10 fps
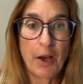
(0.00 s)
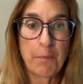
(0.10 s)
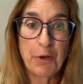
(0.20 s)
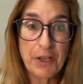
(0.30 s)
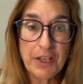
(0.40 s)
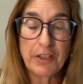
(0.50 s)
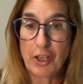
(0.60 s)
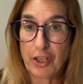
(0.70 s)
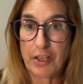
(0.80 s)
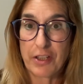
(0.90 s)
printed
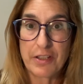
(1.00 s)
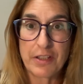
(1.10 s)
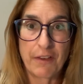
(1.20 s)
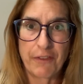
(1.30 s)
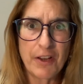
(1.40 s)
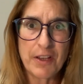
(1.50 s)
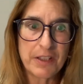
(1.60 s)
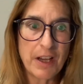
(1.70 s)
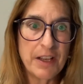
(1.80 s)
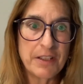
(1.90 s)
goods, various
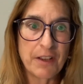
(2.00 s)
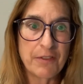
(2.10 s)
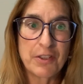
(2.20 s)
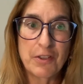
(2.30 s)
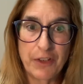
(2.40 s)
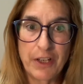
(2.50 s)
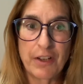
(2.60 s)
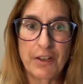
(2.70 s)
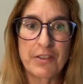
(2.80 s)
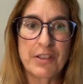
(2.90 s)
kinds of
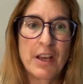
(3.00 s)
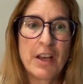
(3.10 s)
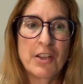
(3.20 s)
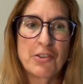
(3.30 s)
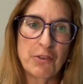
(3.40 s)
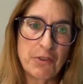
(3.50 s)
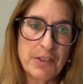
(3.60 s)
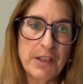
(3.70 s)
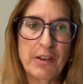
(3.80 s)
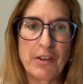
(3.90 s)
souvenirs, children's
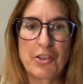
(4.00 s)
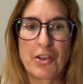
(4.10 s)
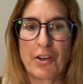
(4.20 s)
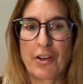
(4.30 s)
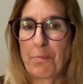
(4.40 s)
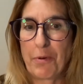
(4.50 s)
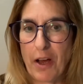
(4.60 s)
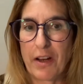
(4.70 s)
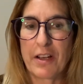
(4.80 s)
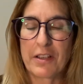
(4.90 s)
literature
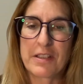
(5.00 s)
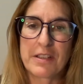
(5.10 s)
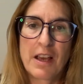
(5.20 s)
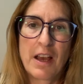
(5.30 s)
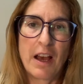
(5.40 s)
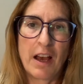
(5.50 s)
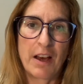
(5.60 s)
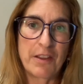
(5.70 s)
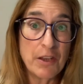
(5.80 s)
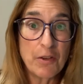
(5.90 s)
products,
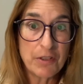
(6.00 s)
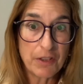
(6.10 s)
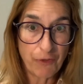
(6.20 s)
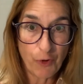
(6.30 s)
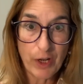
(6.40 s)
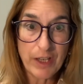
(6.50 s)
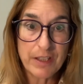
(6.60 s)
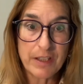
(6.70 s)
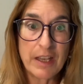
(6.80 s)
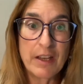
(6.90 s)
the use of
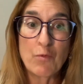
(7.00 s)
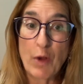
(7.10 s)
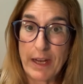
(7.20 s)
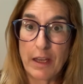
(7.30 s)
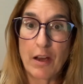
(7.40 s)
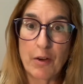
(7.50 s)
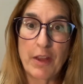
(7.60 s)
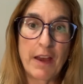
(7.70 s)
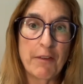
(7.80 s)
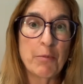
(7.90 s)
voice in radio. They
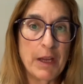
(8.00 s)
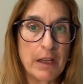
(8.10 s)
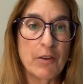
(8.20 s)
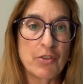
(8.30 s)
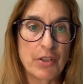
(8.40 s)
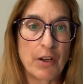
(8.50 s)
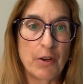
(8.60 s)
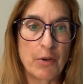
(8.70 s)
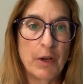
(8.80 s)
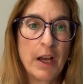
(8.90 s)
have a radio
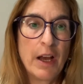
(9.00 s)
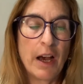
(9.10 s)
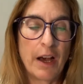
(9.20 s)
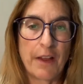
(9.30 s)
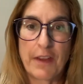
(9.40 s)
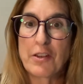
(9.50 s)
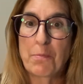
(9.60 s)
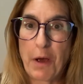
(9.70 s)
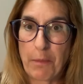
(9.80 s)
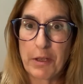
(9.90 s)
show. They do
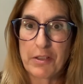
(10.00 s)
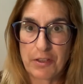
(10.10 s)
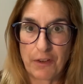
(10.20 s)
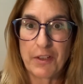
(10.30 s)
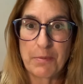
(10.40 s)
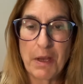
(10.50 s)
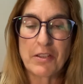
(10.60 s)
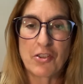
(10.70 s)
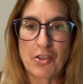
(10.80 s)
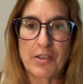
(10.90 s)
public service
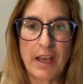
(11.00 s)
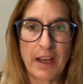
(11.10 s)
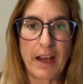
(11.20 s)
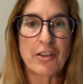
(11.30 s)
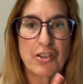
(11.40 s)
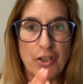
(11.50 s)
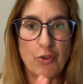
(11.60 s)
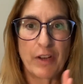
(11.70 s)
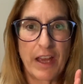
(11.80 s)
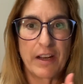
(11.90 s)
messages. They had actually
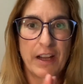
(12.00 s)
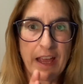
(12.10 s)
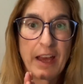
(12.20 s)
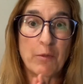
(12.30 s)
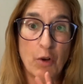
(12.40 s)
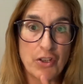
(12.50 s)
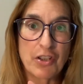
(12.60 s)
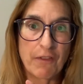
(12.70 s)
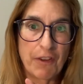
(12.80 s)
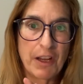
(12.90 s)
created a hand washing
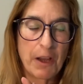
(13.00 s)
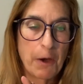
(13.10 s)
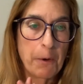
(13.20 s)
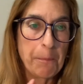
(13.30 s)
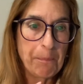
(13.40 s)
video